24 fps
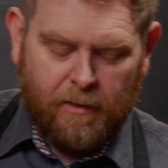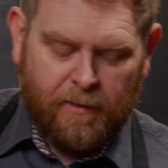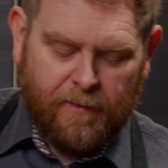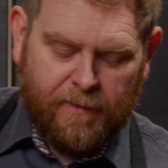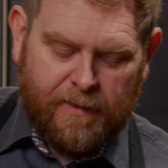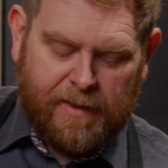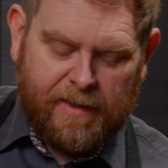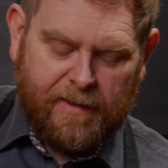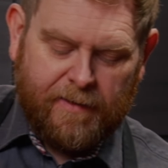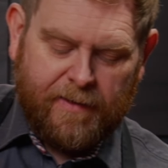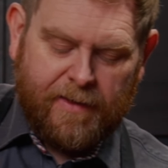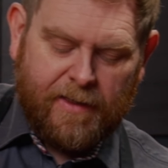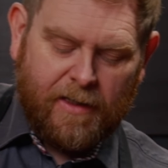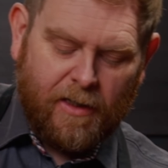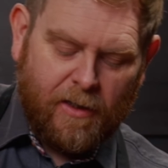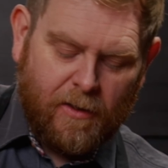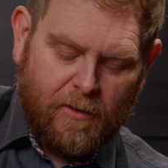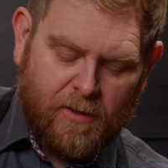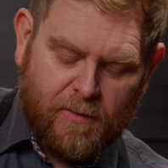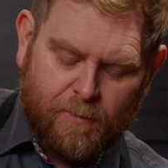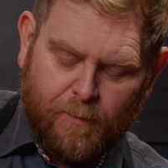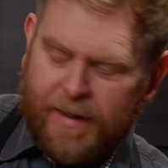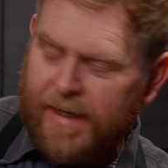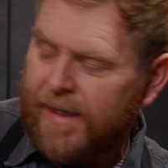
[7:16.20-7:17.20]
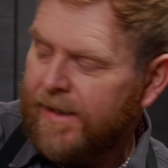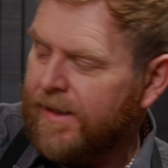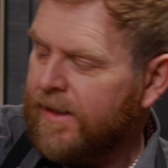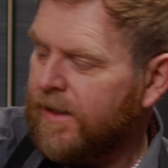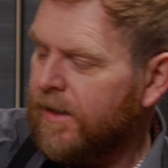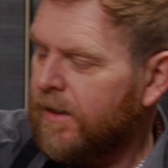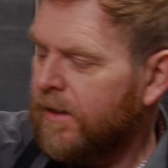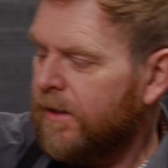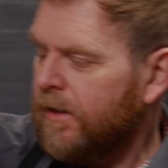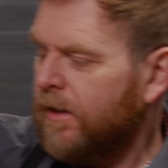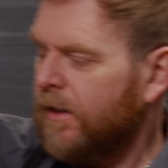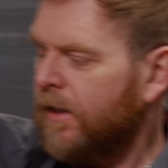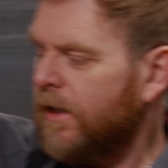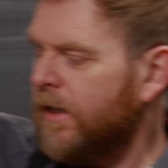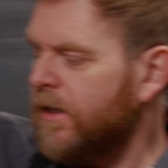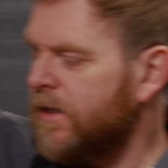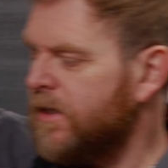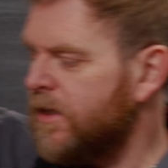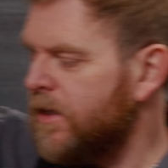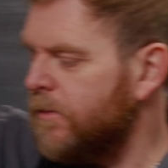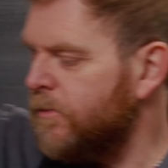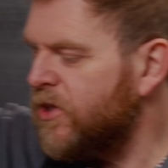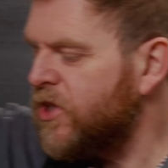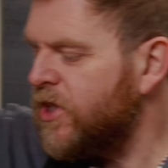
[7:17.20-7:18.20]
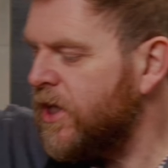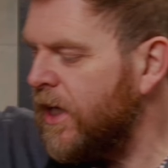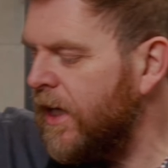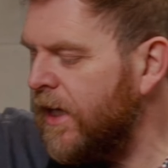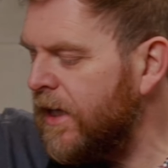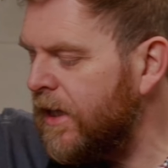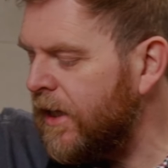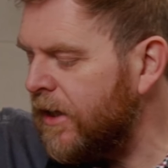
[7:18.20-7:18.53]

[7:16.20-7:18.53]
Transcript: That then goes back into the machine